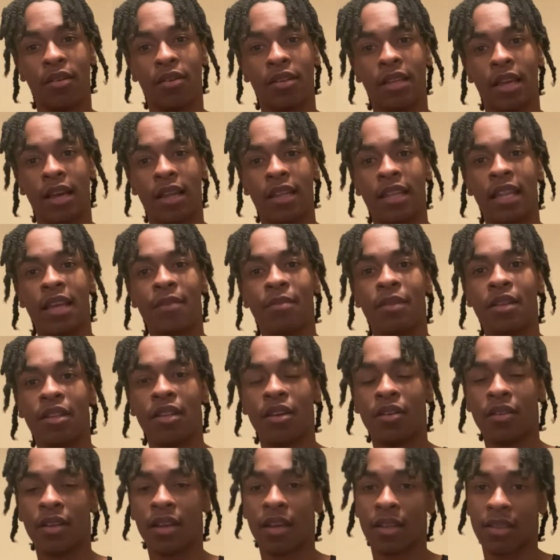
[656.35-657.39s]
Y'all let me
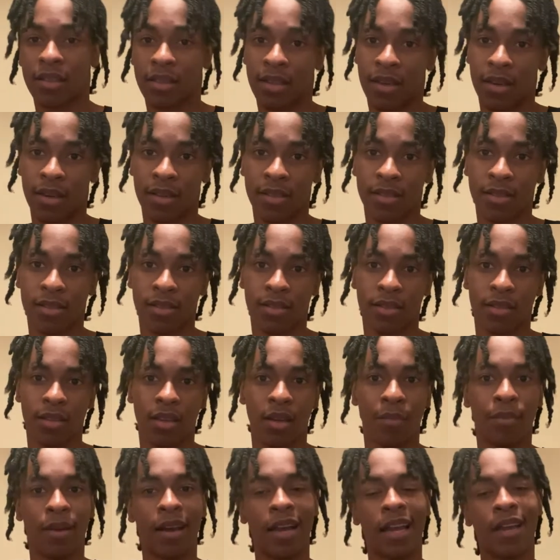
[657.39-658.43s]
know your thoughts
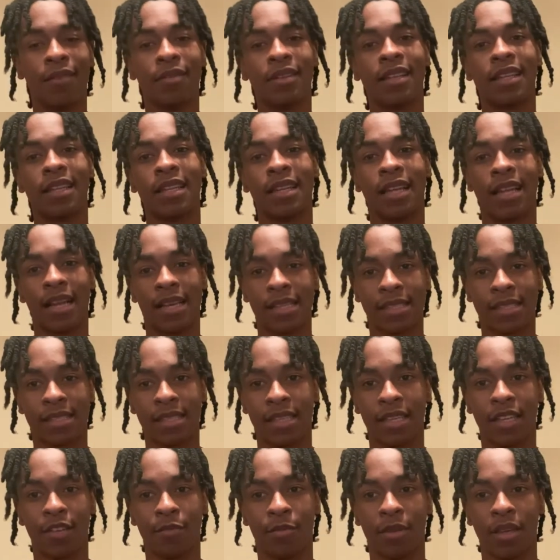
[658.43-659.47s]
about everything that I
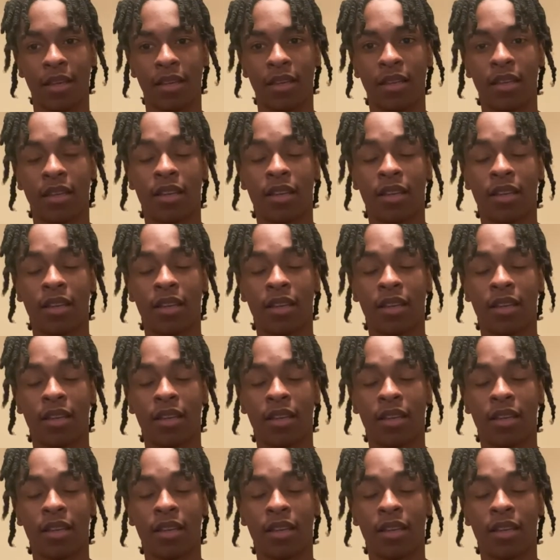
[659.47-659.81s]
said, man.